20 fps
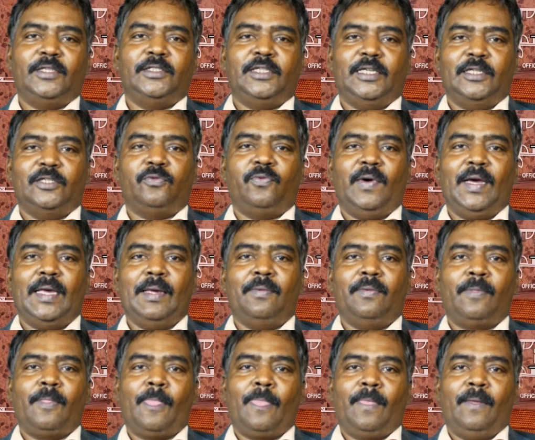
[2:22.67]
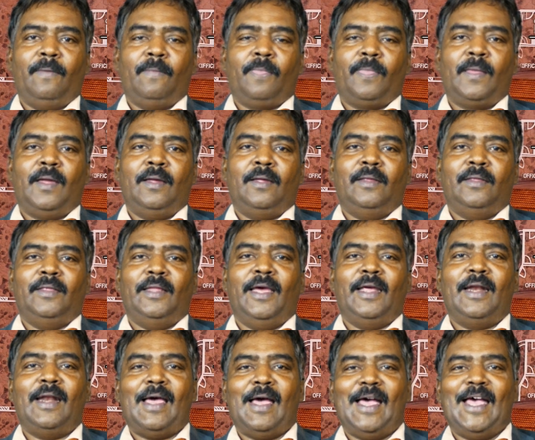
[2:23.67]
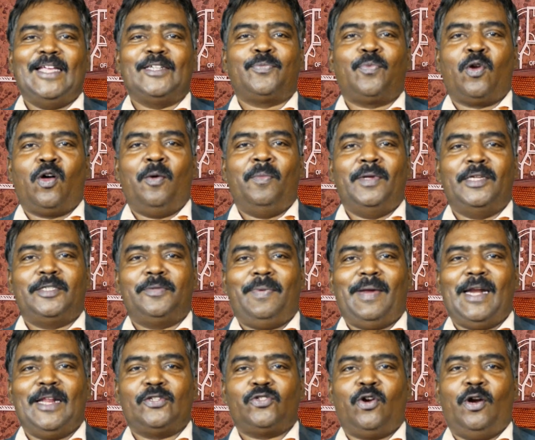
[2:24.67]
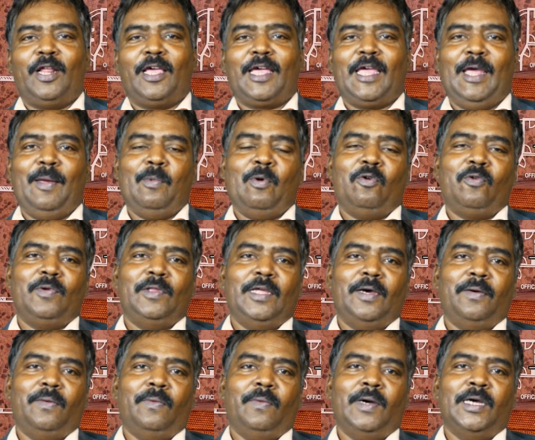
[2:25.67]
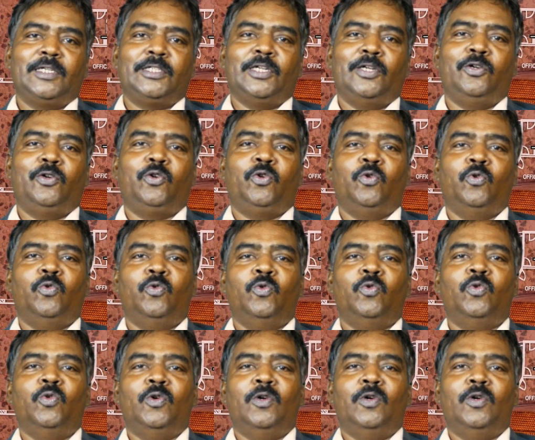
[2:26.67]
GH5. Then, as promised, Panasonic came out with a version 2